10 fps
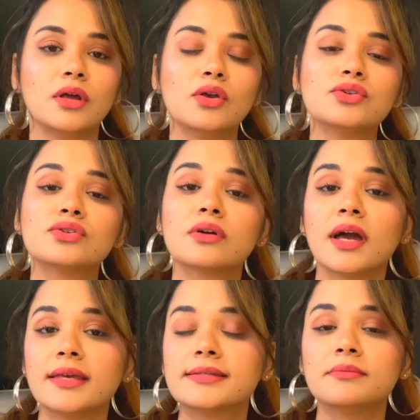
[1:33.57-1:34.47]
So
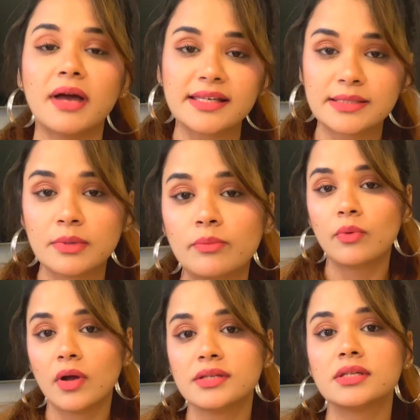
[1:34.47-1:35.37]
guys, the maximum
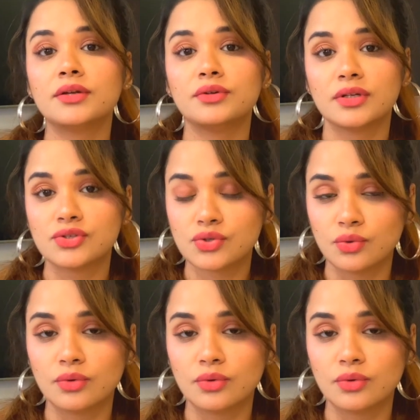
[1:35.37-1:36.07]
points that you can score